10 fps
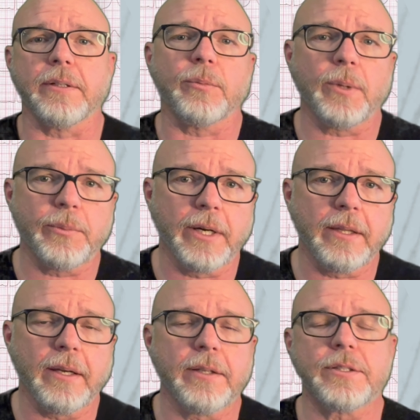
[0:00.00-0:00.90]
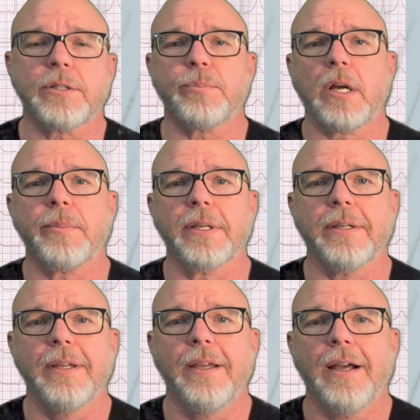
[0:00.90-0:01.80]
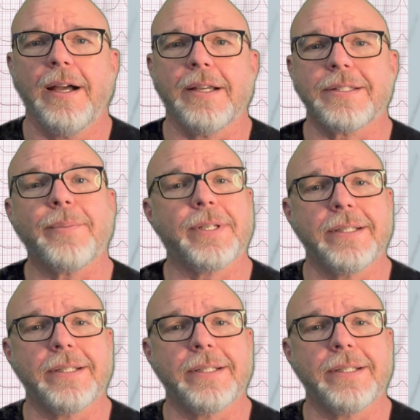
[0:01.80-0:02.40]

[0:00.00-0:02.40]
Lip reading: And one way or the other is probably something